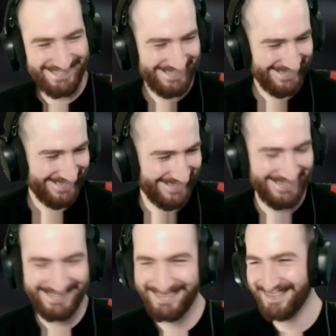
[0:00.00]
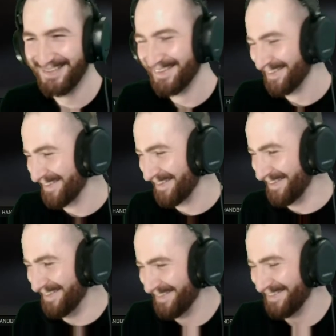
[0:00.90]
behind you, and then it
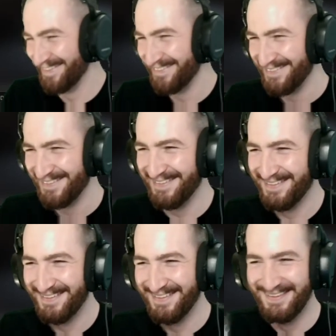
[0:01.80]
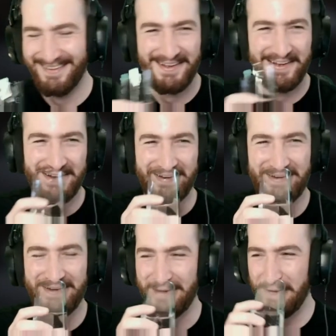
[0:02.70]
just two different Miles at two
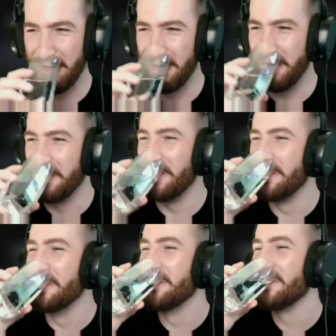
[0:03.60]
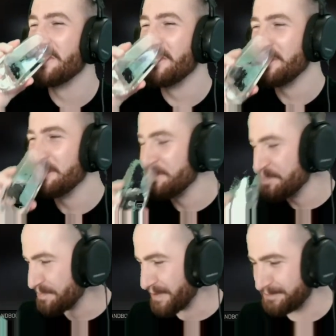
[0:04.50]
different volumes at two different points
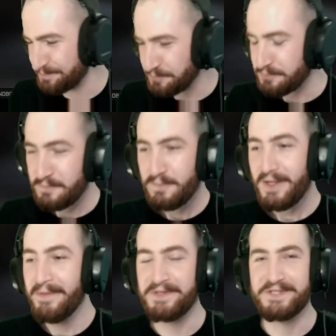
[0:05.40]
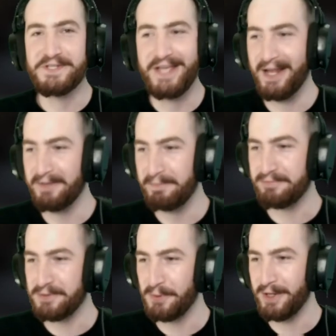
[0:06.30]
in time. This is Callum,
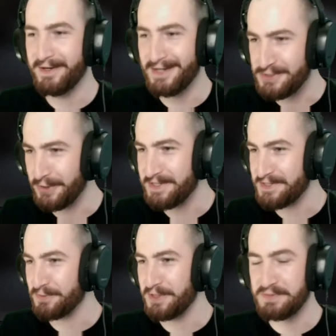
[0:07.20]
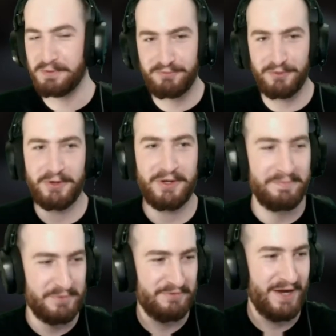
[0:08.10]
everyone. He joined us once
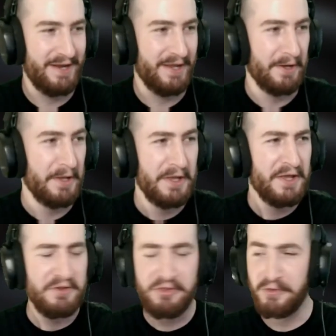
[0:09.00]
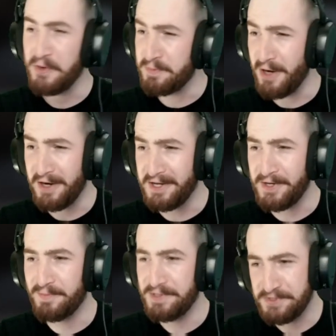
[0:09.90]
before, providing third-party
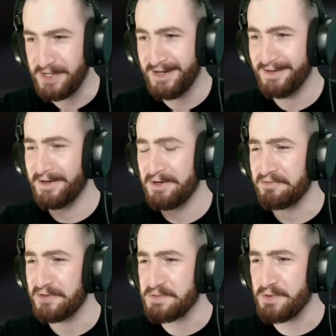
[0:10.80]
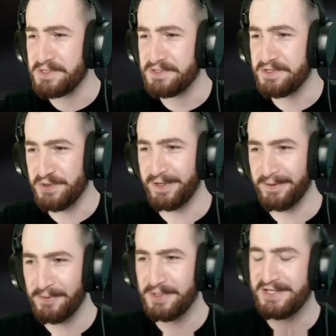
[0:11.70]
commentary on a first-person
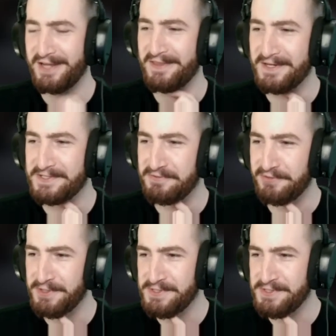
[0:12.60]
shooter, which I think is a first.